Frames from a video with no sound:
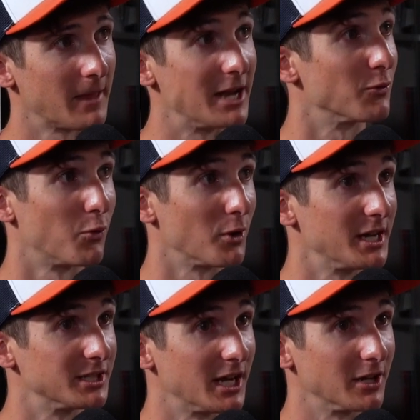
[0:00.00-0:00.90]
you're 4
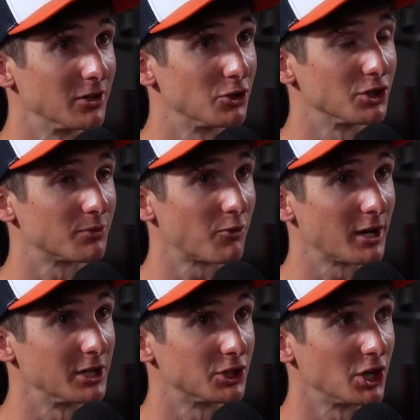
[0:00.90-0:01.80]
days in, you're just
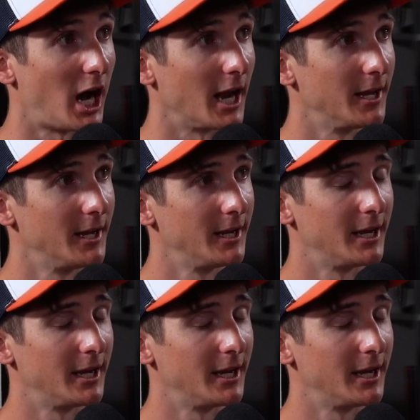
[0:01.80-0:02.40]
freaking shot.